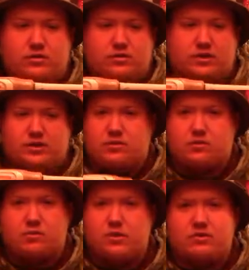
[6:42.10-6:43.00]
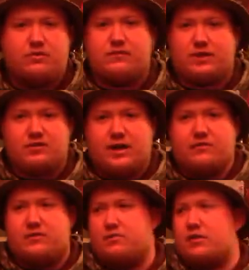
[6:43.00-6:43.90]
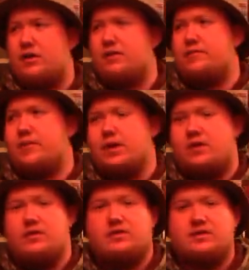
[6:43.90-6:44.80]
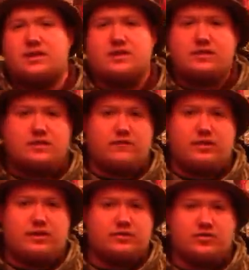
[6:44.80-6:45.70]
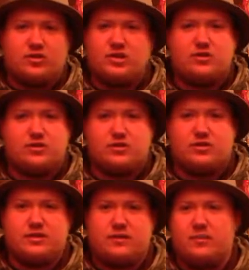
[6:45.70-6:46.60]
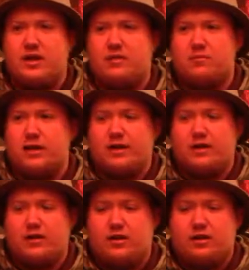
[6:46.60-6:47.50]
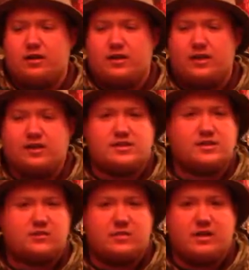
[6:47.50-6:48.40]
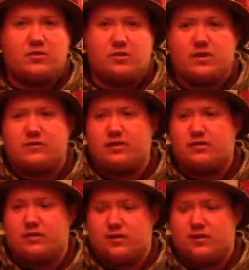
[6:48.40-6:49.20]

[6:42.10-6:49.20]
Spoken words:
It's a beautifully crafted rod. The sensitivity is just as good as that medium light, and this is a medium heavy.